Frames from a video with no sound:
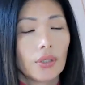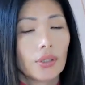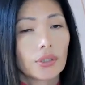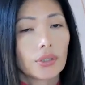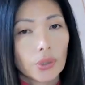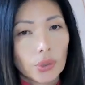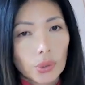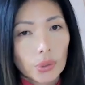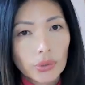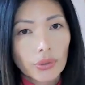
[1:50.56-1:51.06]
The
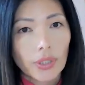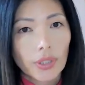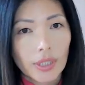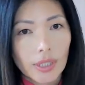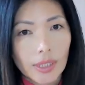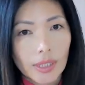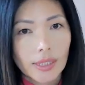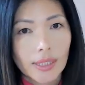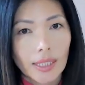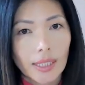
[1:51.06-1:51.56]
truth
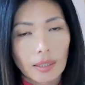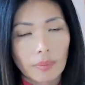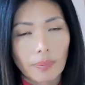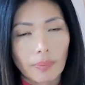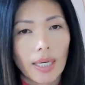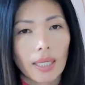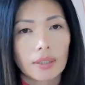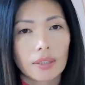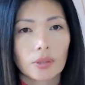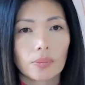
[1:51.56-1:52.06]
is that the
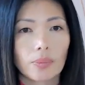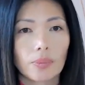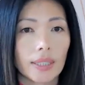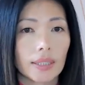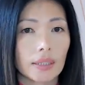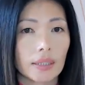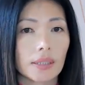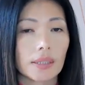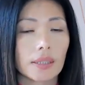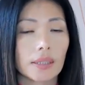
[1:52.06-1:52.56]
path to
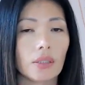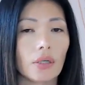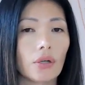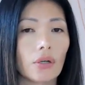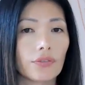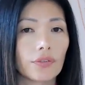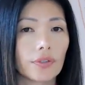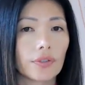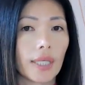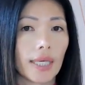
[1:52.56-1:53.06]
pregnancy
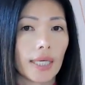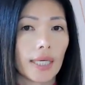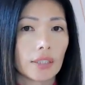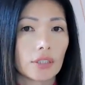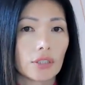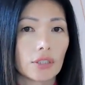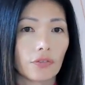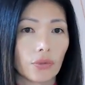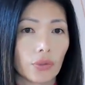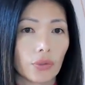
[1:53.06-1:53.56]
over the
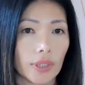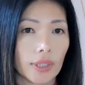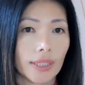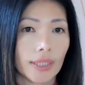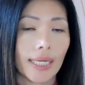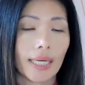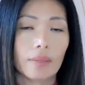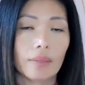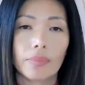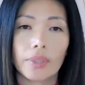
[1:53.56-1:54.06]
age of 40
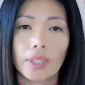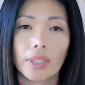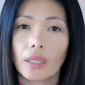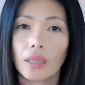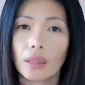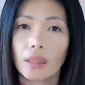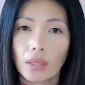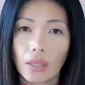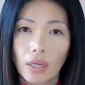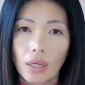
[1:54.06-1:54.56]
can be a
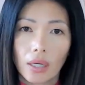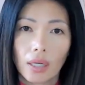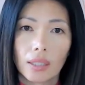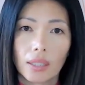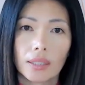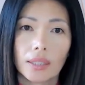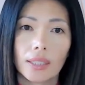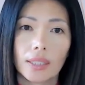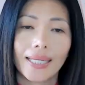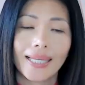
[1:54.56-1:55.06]

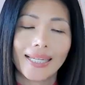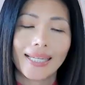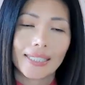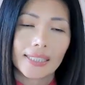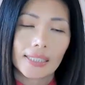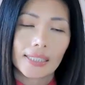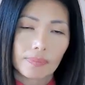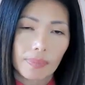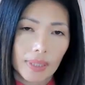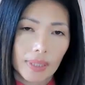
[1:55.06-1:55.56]
long,
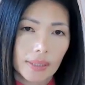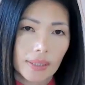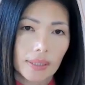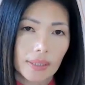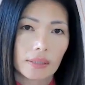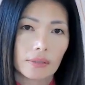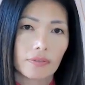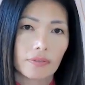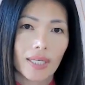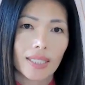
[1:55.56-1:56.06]

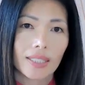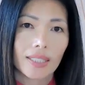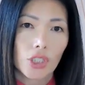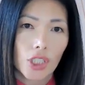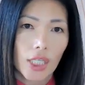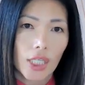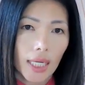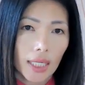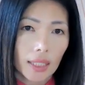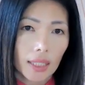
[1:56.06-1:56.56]
expensive, and
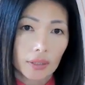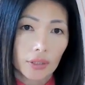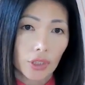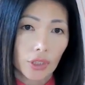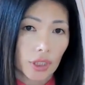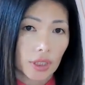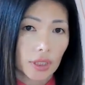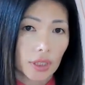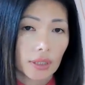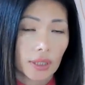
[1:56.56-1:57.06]

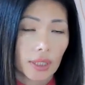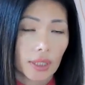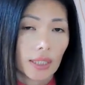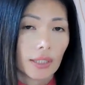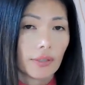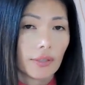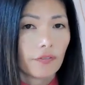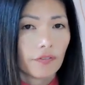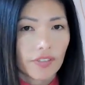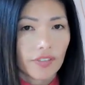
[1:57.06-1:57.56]
challenging
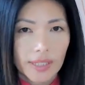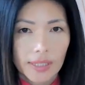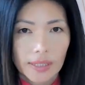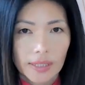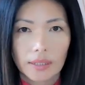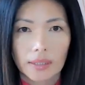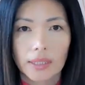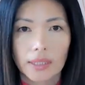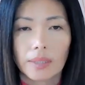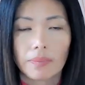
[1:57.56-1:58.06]

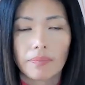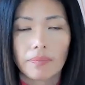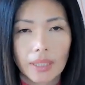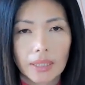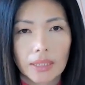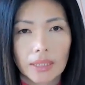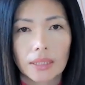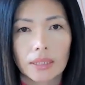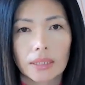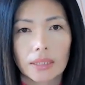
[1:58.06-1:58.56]
physically,
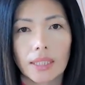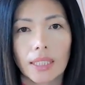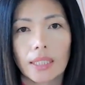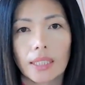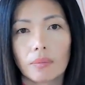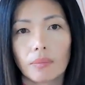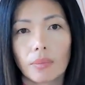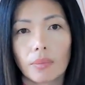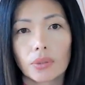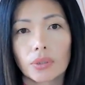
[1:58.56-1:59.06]
mentally,
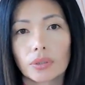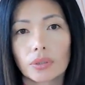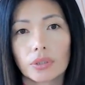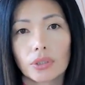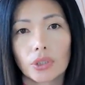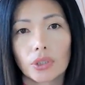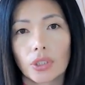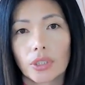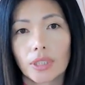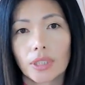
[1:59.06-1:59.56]
and emotionally
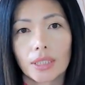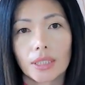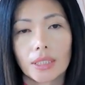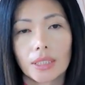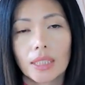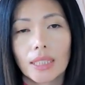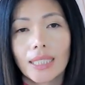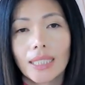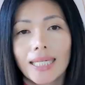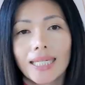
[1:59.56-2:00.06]
journey.
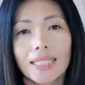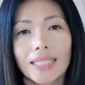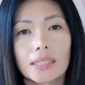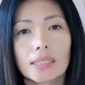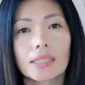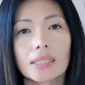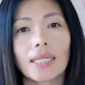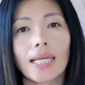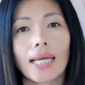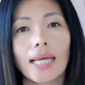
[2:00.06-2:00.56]
It
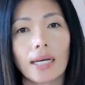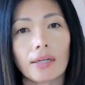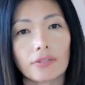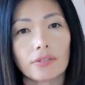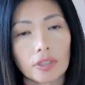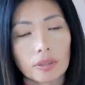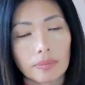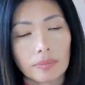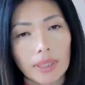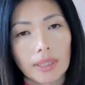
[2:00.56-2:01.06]
doesn't have
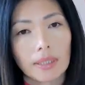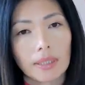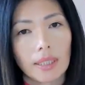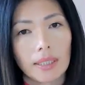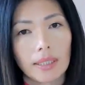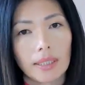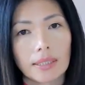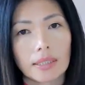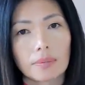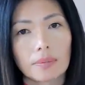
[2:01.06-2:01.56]
to be,
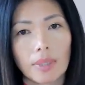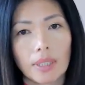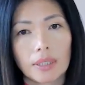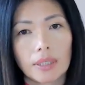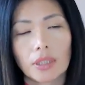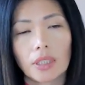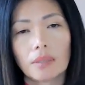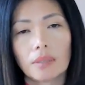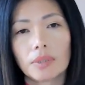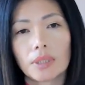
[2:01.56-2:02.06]
and that's my
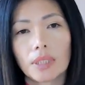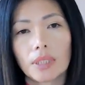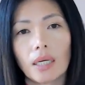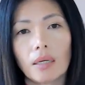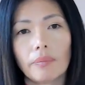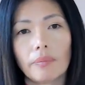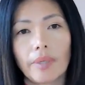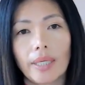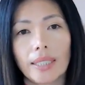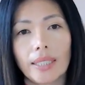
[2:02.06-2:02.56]
job to
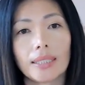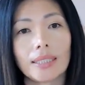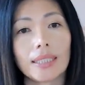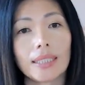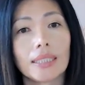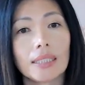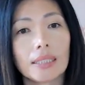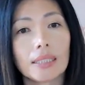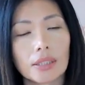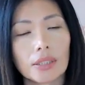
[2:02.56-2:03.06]
help make it
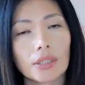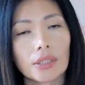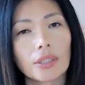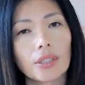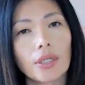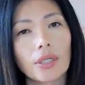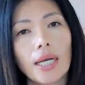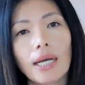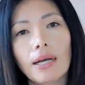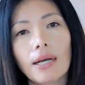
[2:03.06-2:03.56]
easier,
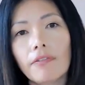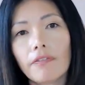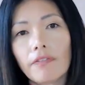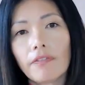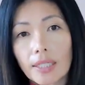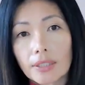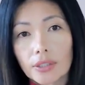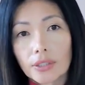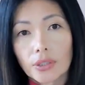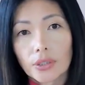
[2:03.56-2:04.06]

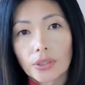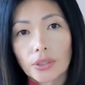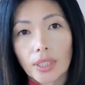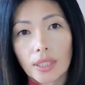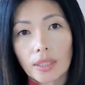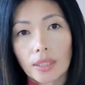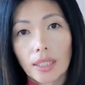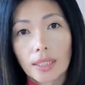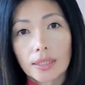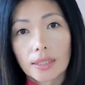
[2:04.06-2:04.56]
faster,
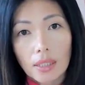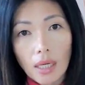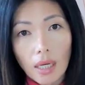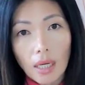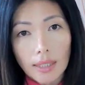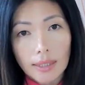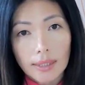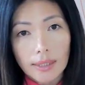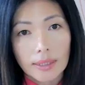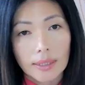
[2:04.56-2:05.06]
and less
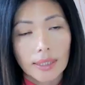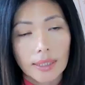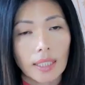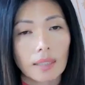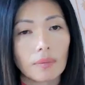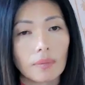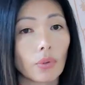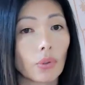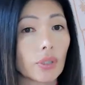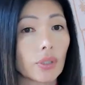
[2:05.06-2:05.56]
costly
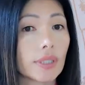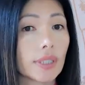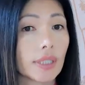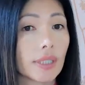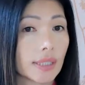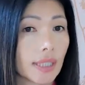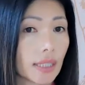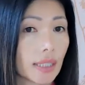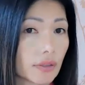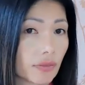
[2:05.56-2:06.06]
and more
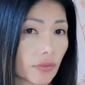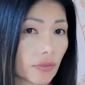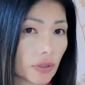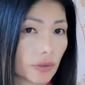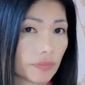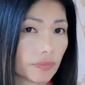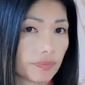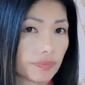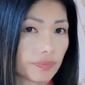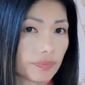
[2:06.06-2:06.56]
successful.